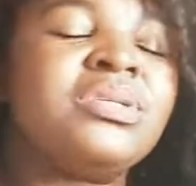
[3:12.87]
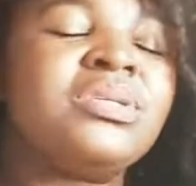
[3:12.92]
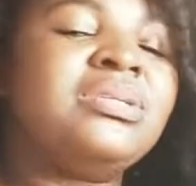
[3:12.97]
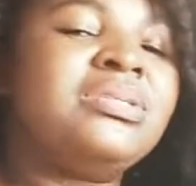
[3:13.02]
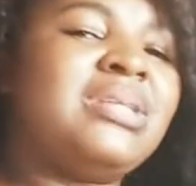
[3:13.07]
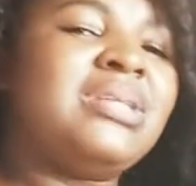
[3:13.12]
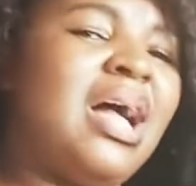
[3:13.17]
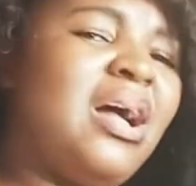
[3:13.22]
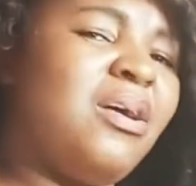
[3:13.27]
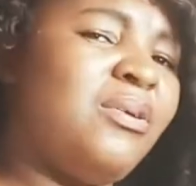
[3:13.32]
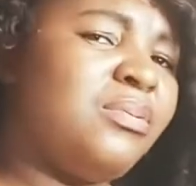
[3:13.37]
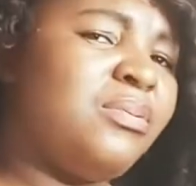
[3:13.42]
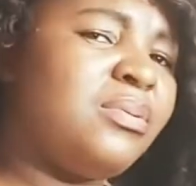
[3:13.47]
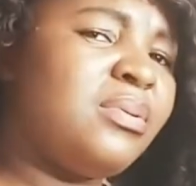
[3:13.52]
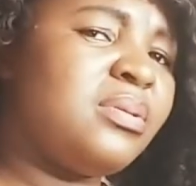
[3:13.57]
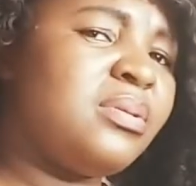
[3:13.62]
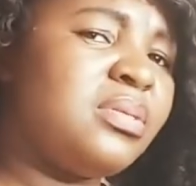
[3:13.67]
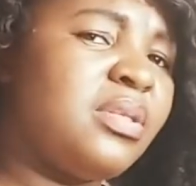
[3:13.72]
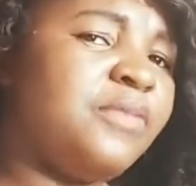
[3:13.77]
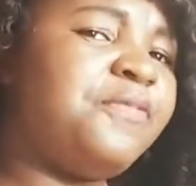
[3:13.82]
Now,
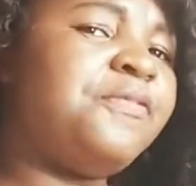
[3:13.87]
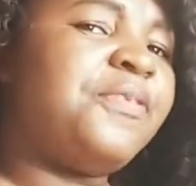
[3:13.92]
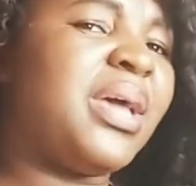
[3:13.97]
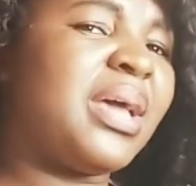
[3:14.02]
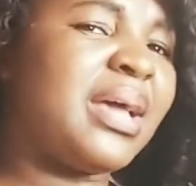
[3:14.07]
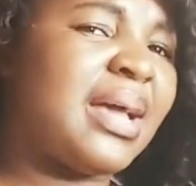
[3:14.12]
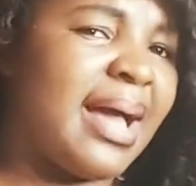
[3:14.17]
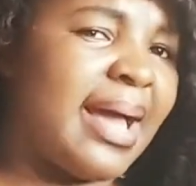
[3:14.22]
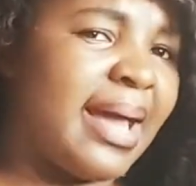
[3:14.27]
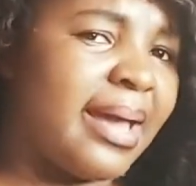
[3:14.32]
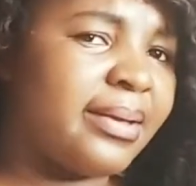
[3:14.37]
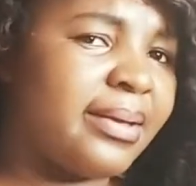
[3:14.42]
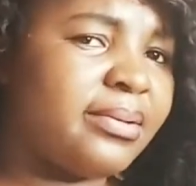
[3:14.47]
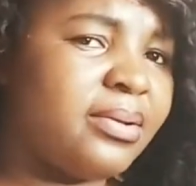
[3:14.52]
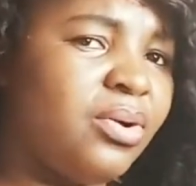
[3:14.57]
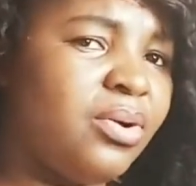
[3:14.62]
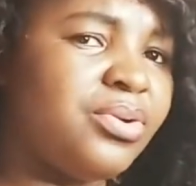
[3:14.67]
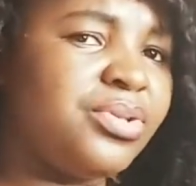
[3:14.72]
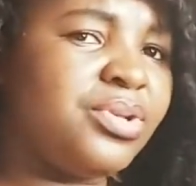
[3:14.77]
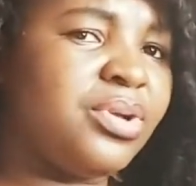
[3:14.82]
the fake guy,
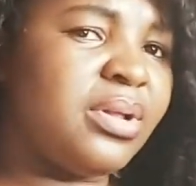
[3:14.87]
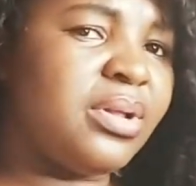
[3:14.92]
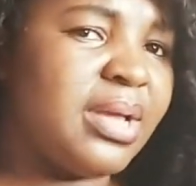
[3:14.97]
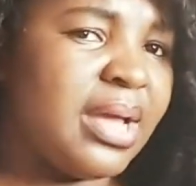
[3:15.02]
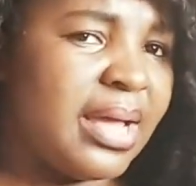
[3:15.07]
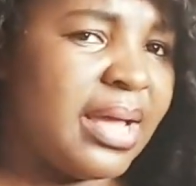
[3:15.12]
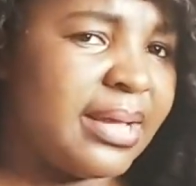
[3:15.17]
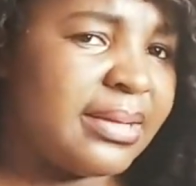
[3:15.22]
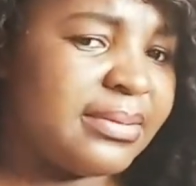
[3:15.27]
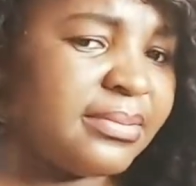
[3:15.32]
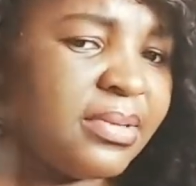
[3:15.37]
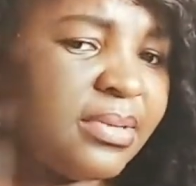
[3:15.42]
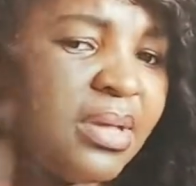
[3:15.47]
on the other hand,